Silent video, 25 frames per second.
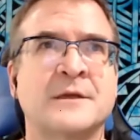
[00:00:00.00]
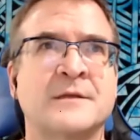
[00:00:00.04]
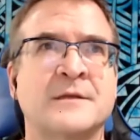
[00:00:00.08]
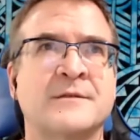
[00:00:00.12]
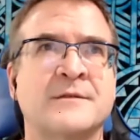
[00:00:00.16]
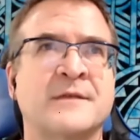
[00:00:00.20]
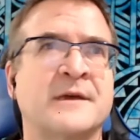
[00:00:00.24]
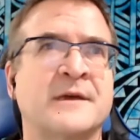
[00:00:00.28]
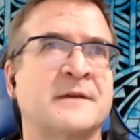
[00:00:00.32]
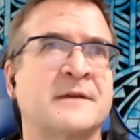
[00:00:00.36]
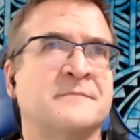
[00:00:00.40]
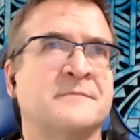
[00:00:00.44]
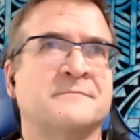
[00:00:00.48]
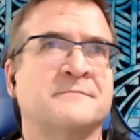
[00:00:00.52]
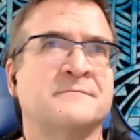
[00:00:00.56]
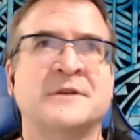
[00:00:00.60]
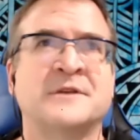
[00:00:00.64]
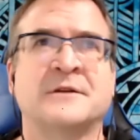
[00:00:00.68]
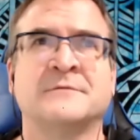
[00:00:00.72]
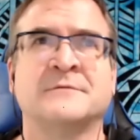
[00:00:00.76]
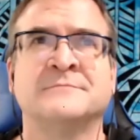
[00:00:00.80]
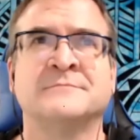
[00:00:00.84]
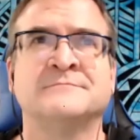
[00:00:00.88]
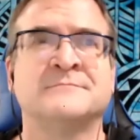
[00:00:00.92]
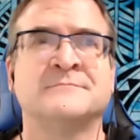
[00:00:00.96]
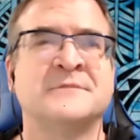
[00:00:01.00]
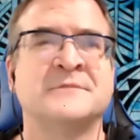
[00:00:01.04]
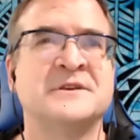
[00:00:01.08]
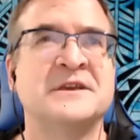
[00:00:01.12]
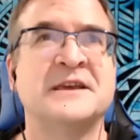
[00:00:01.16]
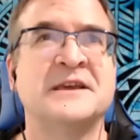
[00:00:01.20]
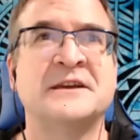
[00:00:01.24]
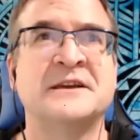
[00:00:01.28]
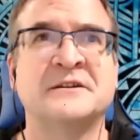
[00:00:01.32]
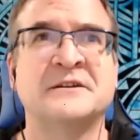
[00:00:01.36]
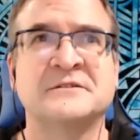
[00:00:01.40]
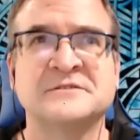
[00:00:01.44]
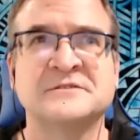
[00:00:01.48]
Then, you know,
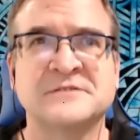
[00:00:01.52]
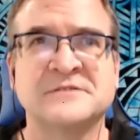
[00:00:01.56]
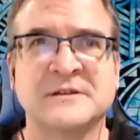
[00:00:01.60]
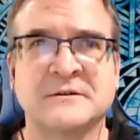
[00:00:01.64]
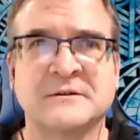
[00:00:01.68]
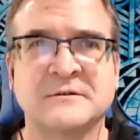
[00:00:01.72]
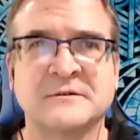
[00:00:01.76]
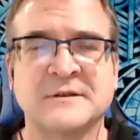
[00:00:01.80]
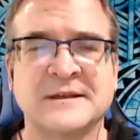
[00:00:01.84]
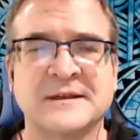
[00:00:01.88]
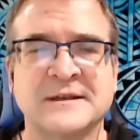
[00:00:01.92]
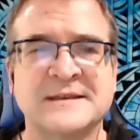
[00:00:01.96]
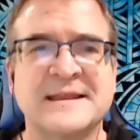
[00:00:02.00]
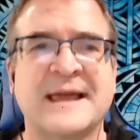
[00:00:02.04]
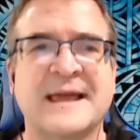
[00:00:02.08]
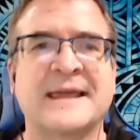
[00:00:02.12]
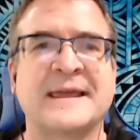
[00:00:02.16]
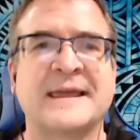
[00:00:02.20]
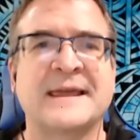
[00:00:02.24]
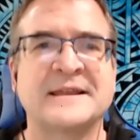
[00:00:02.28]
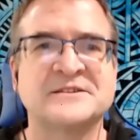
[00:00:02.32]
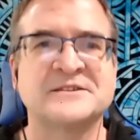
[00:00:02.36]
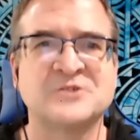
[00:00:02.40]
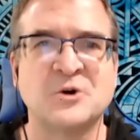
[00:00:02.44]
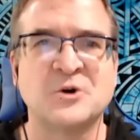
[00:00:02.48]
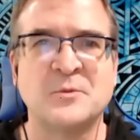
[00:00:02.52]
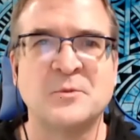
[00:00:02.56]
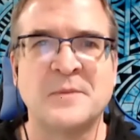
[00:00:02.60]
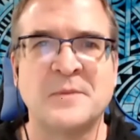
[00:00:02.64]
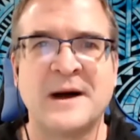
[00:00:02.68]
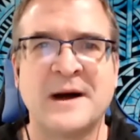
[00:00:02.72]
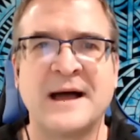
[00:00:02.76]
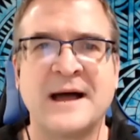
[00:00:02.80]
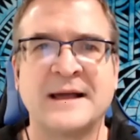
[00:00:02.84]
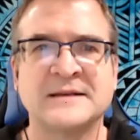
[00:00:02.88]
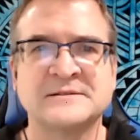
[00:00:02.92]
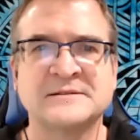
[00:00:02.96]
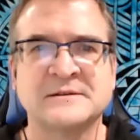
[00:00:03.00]
years, literally decades go
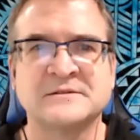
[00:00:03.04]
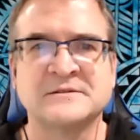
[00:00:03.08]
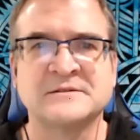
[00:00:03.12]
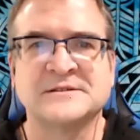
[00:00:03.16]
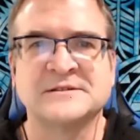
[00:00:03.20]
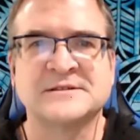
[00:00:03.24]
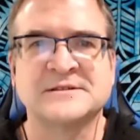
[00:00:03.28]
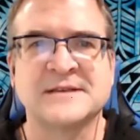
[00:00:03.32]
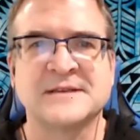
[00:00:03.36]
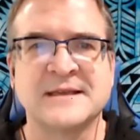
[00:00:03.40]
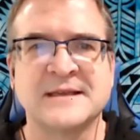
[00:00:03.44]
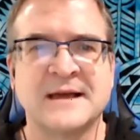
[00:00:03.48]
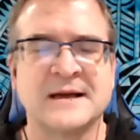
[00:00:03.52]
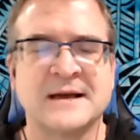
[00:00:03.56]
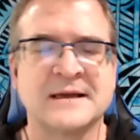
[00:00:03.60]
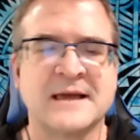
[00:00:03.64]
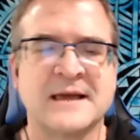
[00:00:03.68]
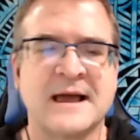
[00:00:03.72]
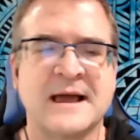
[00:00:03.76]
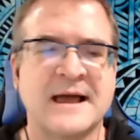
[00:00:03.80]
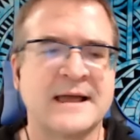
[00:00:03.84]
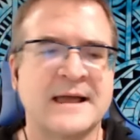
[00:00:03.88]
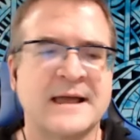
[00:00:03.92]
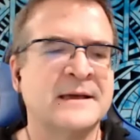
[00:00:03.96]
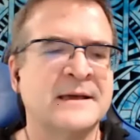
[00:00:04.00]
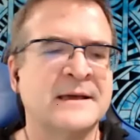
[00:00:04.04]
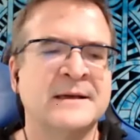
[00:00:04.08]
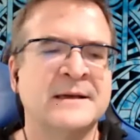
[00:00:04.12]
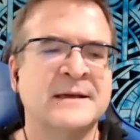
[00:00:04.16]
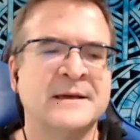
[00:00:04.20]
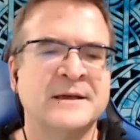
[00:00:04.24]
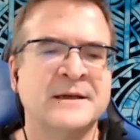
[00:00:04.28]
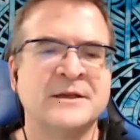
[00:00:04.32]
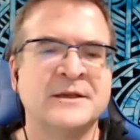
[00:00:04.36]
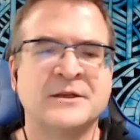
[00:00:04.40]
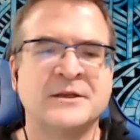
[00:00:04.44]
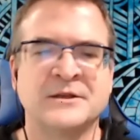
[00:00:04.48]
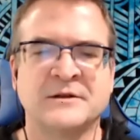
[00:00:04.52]
by as I was just a young guy,
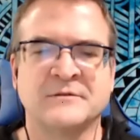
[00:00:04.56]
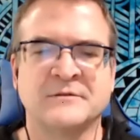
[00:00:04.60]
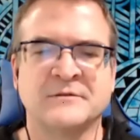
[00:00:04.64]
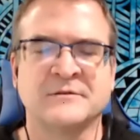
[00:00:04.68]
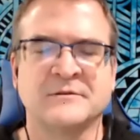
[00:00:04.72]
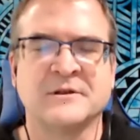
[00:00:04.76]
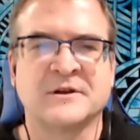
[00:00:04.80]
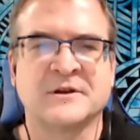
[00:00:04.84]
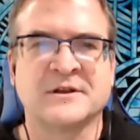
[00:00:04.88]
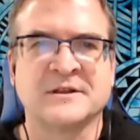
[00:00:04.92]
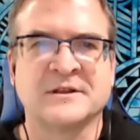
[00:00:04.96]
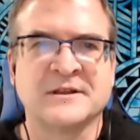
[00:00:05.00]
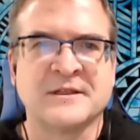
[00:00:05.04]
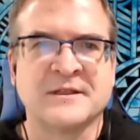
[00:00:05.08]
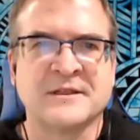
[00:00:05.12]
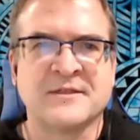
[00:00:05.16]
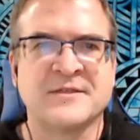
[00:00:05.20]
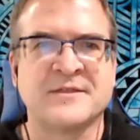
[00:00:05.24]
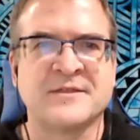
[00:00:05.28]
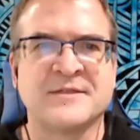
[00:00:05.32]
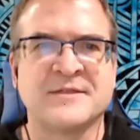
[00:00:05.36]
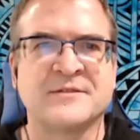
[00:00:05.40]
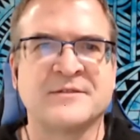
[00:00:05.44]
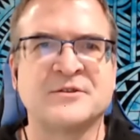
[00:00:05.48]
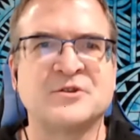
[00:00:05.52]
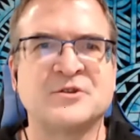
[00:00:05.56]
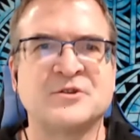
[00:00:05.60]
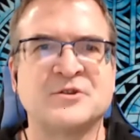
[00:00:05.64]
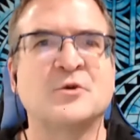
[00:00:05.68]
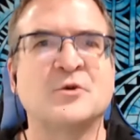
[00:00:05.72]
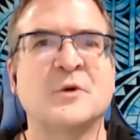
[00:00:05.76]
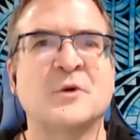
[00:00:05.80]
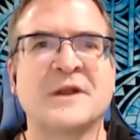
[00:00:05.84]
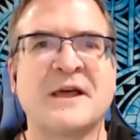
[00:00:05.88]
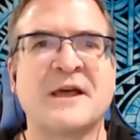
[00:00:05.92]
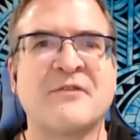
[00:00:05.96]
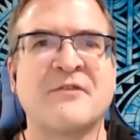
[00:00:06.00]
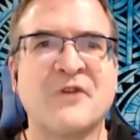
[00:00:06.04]
you know, looking to do
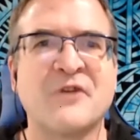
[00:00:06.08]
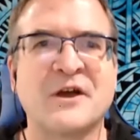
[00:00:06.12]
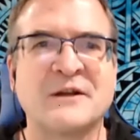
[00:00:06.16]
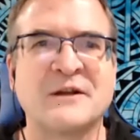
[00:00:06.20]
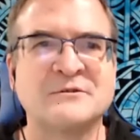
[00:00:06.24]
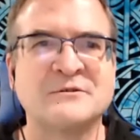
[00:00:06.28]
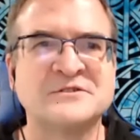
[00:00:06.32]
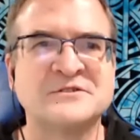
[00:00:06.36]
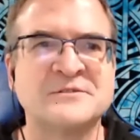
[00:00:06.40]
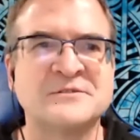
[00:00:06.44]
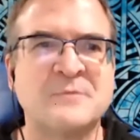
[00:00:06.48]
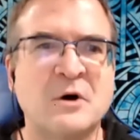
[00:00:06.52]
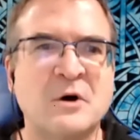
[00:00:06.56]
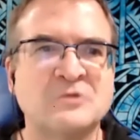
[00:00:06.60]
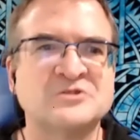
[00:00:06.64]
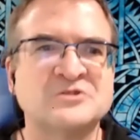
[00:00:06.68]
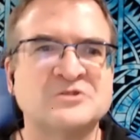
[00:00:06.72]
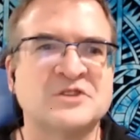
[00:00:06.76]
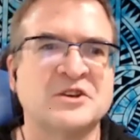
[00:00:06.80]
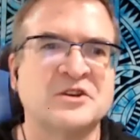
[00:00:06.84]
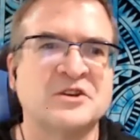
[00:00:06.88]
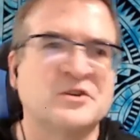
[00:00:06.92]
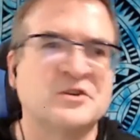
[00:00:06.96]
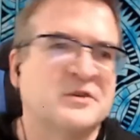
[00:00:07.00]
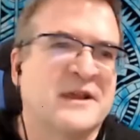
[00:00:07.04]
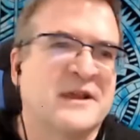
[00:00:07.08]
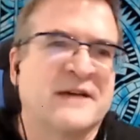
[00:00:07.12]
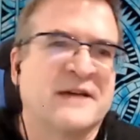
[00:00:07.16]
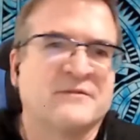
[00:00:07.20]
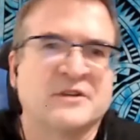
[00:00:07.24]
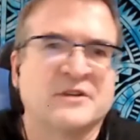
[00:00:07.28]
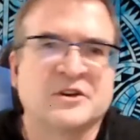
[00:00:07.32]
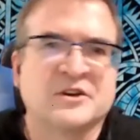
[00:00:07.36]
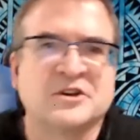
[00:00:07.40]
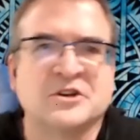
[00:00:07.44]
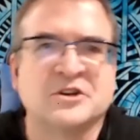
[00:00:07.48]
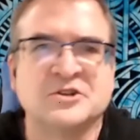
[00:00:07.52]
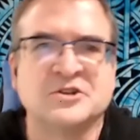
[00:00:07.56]
what I thought I was supposed to do and having a
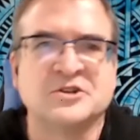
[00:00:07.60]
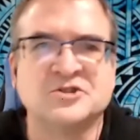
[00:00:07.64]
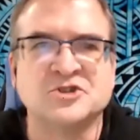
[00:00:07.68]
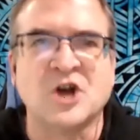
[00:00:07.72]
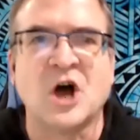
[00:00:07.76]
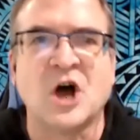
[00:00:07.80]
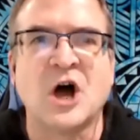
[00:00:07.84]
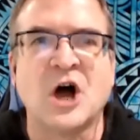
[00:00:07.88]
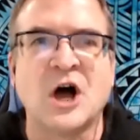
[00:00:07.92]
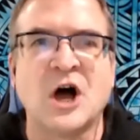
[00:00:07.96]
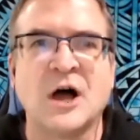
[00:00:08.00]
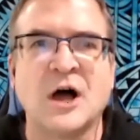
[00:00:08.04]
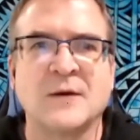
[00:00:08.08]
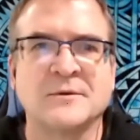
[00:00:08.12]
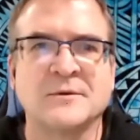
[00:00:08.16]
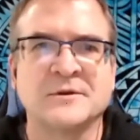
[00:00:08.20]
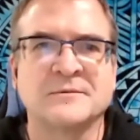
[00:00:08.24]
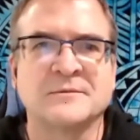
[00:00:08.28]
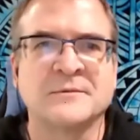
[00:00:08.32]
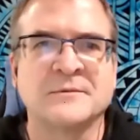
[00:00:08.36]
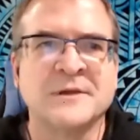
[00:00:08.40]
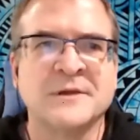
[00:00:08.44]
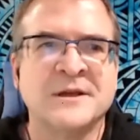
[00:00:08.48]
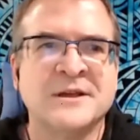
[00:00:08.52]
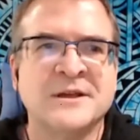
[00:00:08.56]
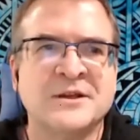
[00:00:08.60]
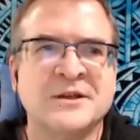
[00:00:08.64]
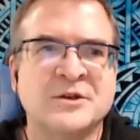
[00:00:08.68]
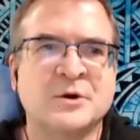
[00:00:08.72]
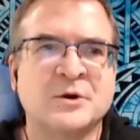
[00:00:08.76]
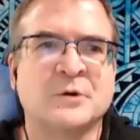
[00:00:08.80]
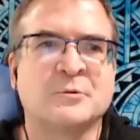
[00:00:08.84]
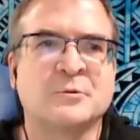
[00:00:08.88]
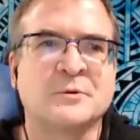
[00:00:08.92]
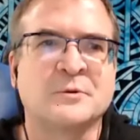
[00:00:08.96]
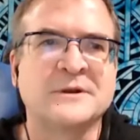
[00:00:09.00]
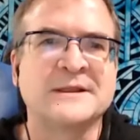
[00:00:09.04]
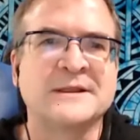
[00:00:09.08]
good job and, you know,
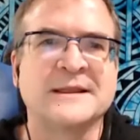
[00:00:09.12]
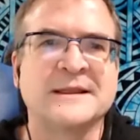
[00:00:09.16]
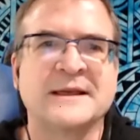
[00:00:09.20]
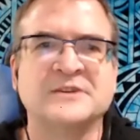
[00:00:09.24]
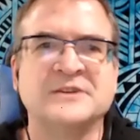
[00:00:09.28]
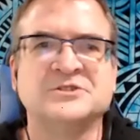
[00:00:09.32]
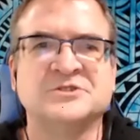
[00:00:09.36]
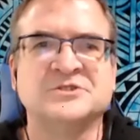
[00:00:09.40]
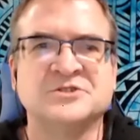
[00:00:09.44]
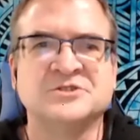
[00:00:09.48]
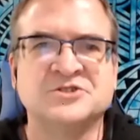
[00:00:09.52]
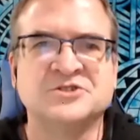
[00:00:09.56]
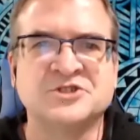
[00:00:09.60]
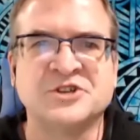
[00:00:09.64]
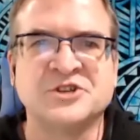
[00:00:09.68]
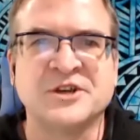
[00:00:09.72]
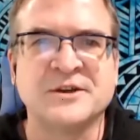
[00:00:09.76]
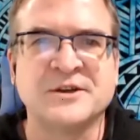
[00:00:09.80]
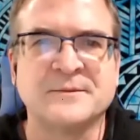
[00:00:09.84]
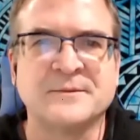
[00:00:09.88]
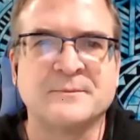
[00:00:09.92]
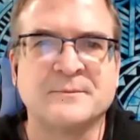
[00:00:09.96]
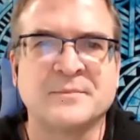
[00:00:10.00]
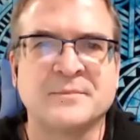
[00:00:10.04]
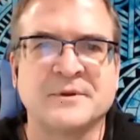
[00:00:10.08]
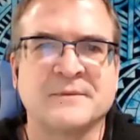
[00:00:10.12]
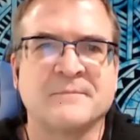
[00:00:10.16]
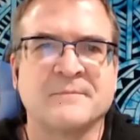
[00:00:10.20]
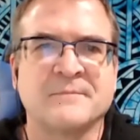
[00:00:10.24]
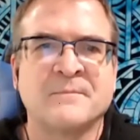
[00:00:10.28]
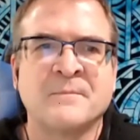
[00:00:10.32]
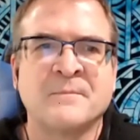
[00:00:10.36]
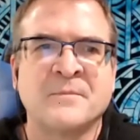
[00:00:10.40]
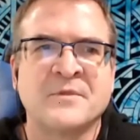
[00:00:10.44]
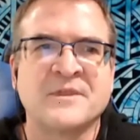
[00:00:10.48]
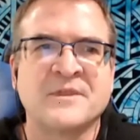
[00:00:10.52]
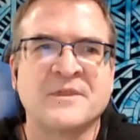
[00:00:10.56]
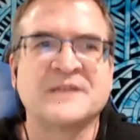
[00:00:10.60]
a relationship and
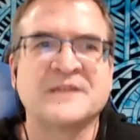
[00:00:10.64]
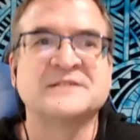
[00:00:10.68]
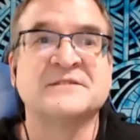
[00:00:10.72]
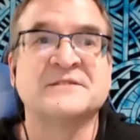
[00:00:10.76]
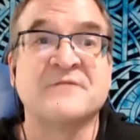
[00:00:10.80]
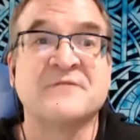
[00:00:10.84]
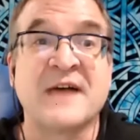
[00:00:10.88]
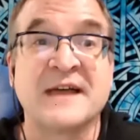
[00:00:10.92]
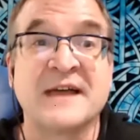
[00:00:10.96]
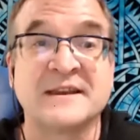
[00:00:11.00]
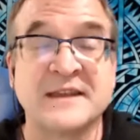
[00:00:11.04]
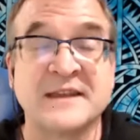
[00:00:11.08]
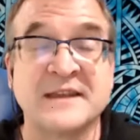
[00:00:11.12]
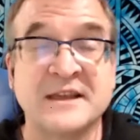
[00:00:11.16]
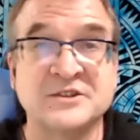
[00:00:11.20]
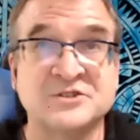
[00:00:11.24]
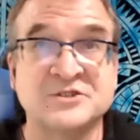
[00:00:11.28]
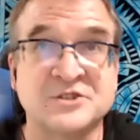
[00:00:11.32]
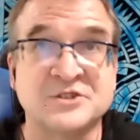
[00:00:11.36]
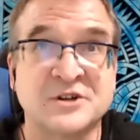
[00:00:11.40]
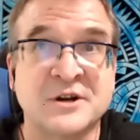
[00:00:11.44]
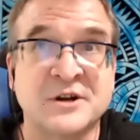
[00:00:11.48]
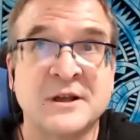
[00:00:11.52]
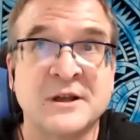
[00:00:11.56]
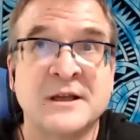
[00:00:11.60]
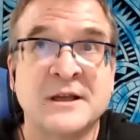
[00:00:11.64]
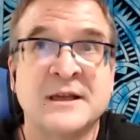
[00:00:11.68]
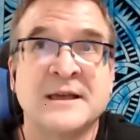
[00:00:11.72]
things of that nature.